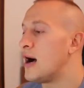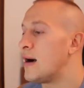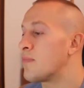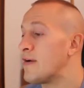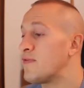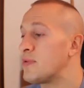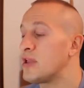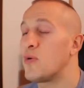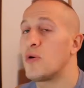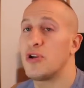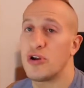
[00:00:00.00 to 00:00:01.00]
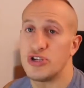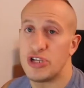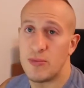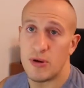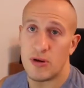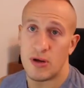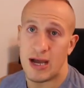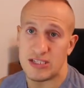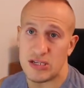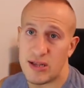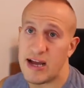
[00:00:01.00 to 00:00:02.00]
Preferably, you want to do your cheat meal
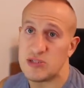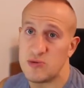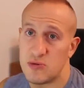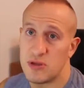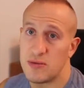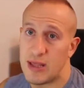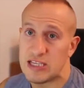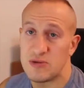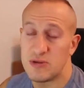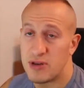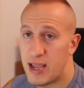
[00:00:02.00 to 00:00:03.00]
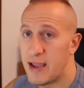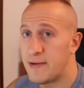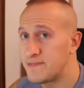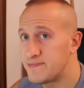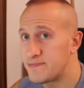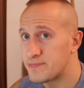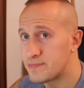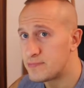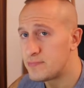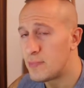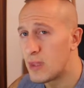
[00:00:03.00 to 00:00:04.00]
as your last meal of the day,
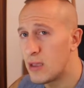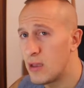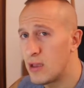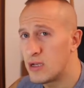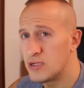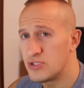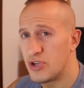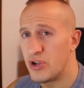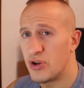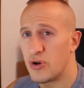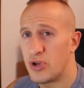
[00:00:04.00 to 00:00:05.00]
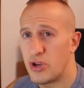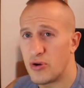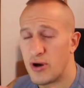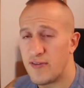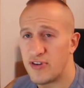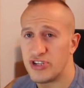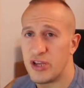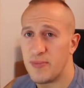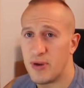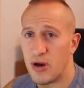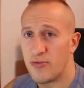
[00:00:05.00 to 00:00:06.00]
so you don't have your cheat
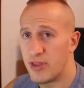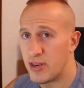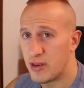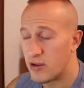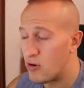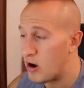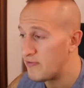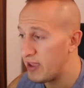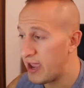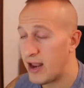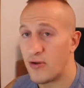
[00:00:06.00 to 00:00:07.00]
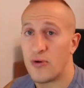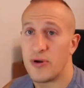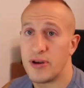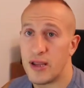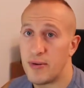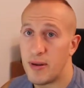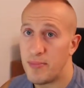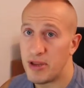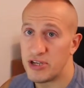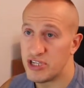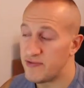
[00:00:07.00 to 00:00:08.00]
meal and then go off the handle and then
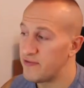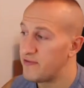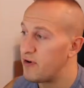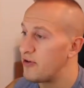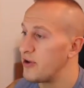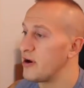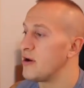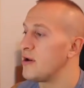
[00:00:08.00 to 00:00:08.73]
binge even further.